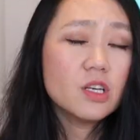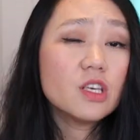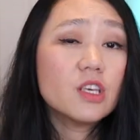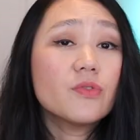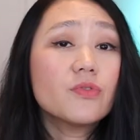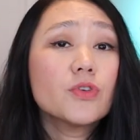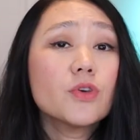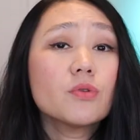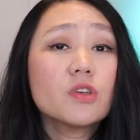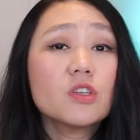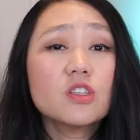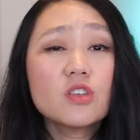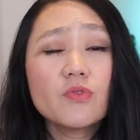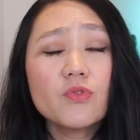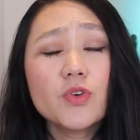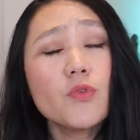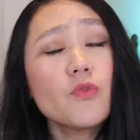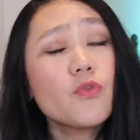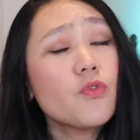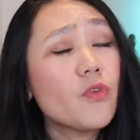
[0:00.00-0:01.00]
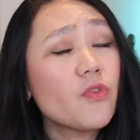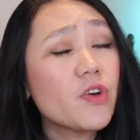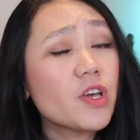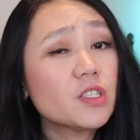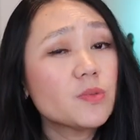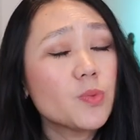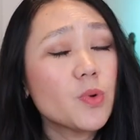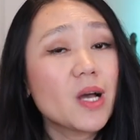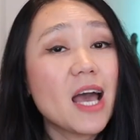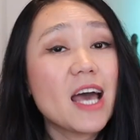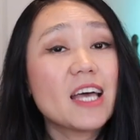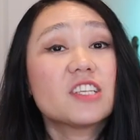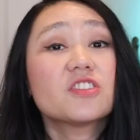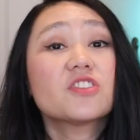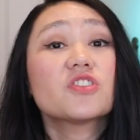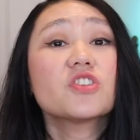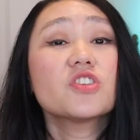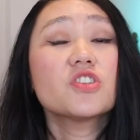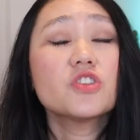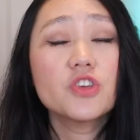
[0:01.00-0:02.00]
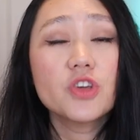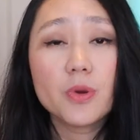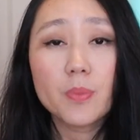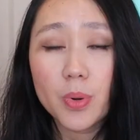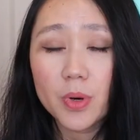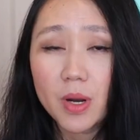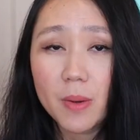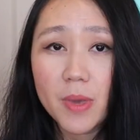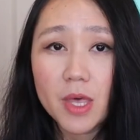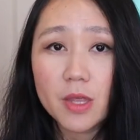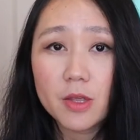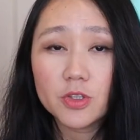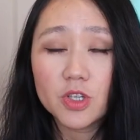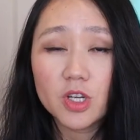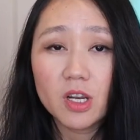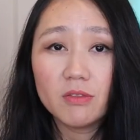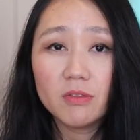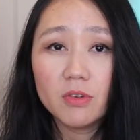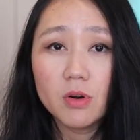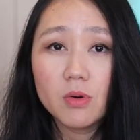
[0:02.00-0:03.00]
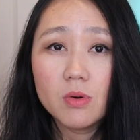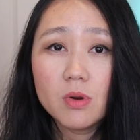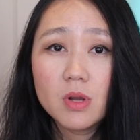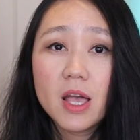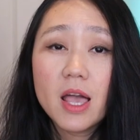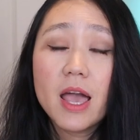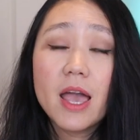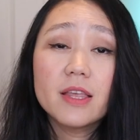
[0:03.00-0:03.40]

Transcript: If you interview for Facebook at the senior product manager level,